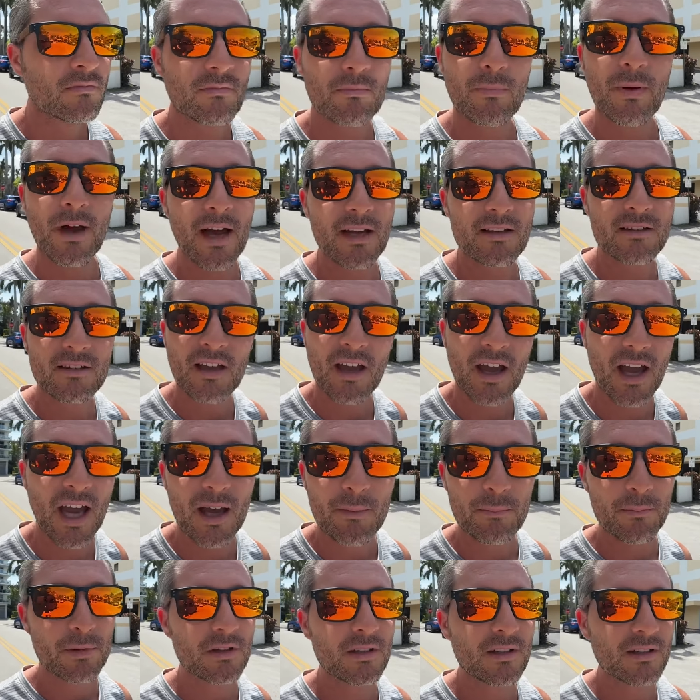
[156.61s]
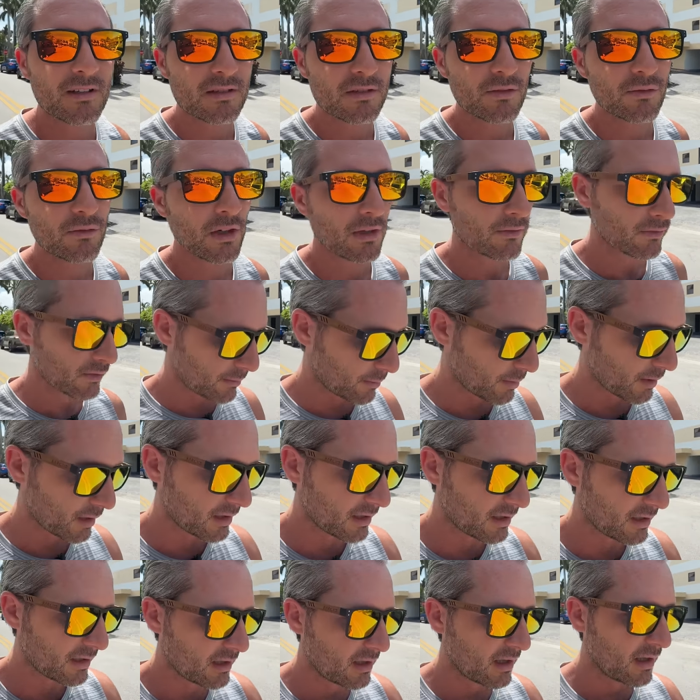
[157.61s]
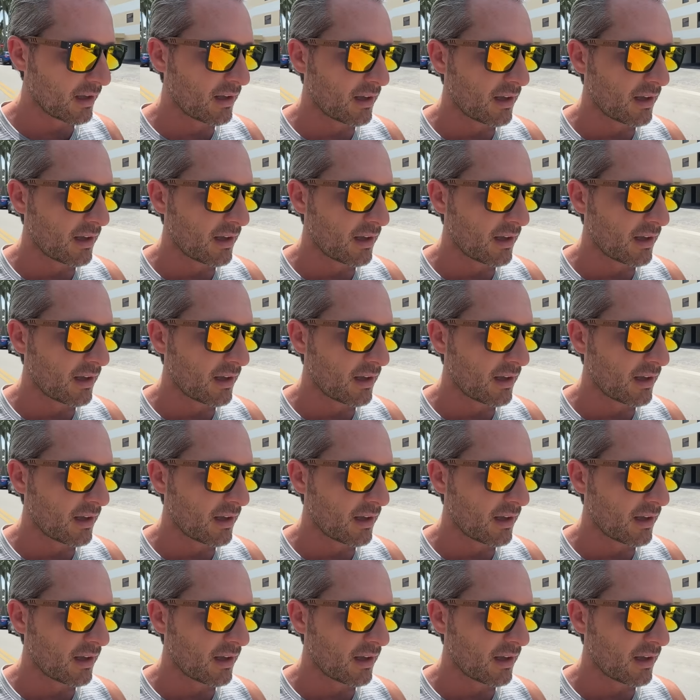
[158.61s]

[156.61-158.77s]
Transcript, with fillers: back to happiness for everybody.